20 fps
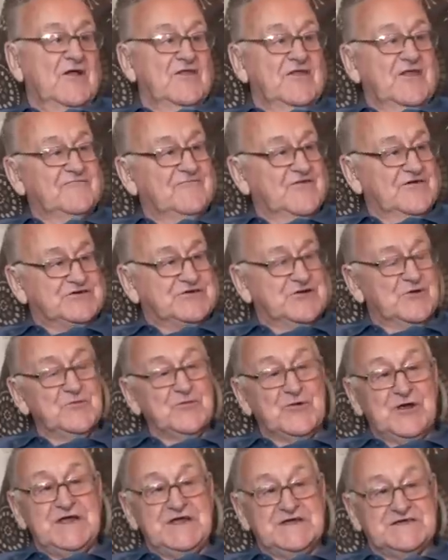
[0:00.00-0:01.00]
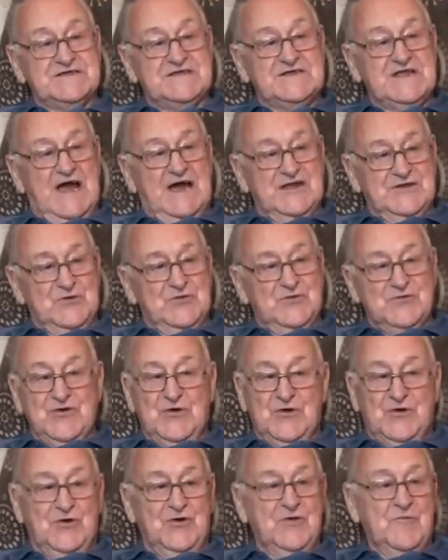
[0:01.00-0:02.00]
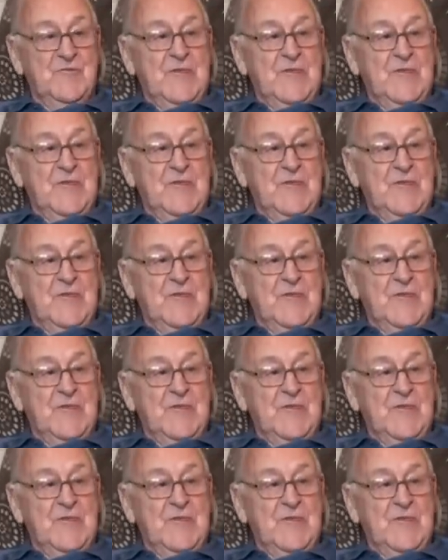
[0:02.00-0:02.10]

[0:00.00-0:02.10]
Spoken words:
And for some reason, I don't know,